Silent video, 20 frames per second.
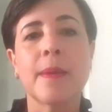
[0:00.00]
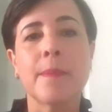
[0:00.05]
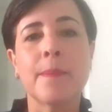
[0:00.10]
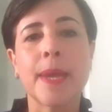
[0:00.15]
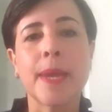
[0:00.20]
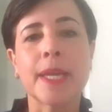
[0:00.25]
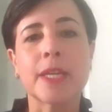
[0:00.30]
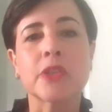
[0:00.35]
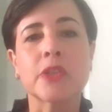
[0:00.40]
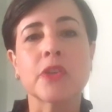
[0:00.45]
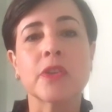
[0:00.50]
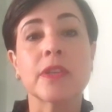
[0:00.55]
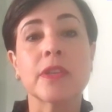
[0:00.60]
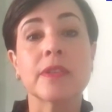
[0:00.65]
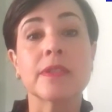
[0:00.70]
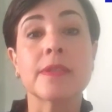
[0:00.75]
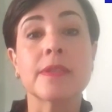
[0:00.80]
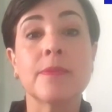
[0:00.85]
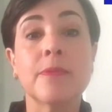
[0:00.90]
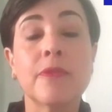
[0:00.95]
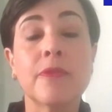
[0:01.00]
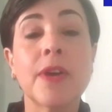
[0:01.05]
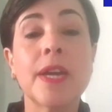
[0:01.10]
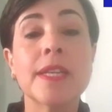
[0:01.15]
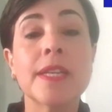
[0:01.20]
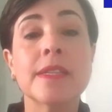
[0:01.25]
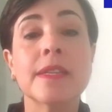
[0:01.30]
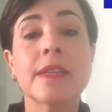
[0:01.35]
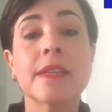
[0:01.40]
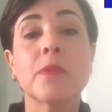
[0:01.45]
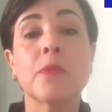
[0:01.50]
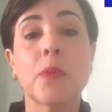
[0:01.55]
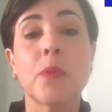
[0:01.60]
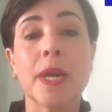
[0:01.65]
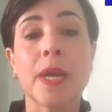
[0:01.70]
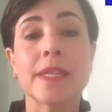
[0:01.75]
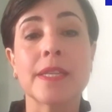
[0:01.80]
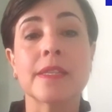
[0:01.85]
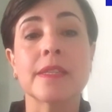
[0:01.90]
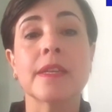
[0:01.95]
make sure that some funding
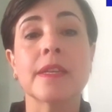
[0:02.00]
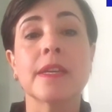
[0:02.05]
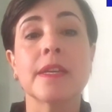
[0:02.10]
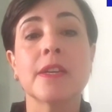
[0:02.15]
went